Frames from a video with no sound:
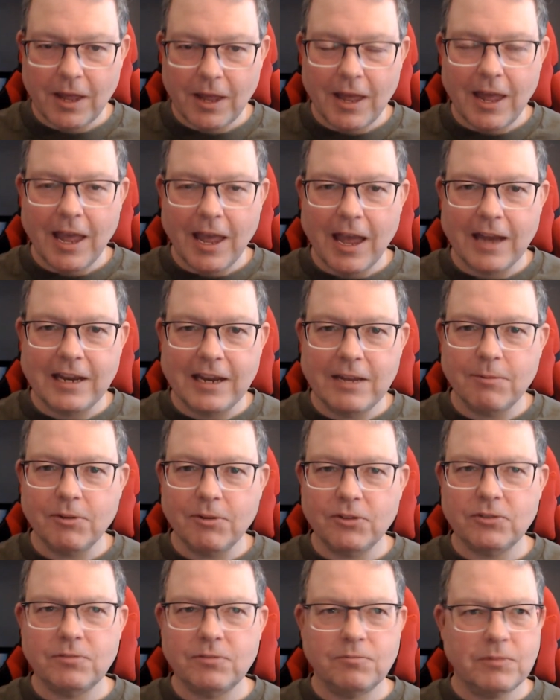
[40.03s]
and
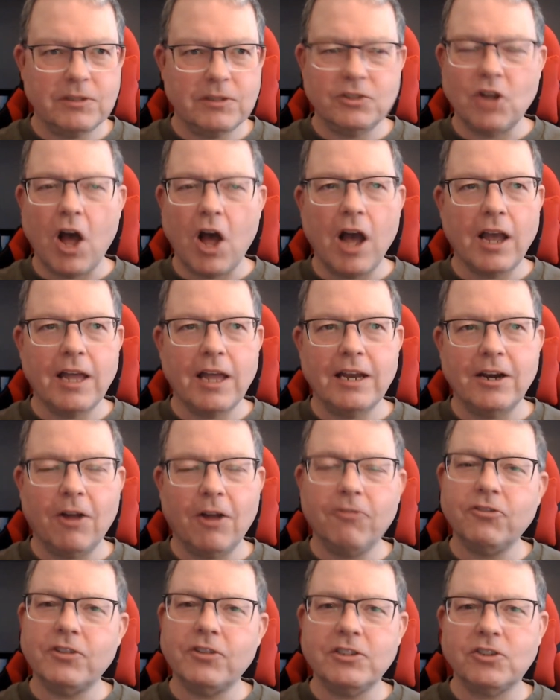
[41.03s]
he's talking, and all
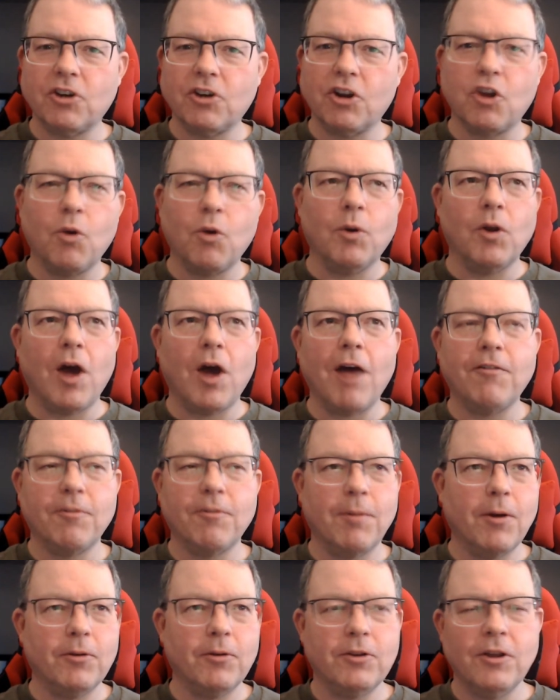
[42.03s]
of a sudden he started going off
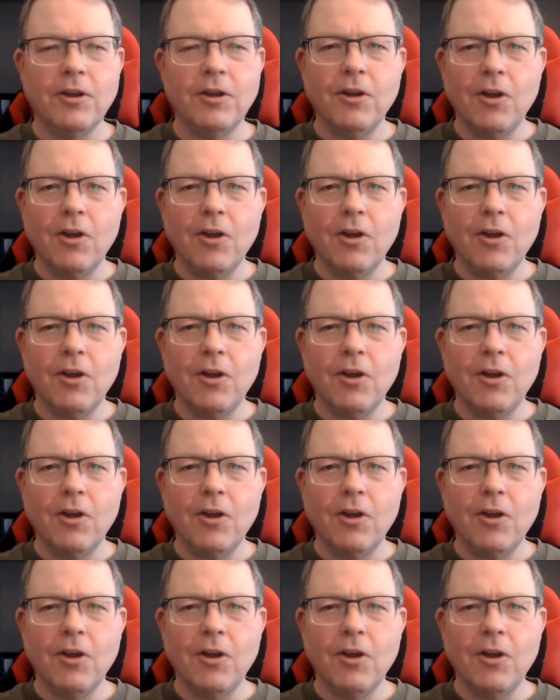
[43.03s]
about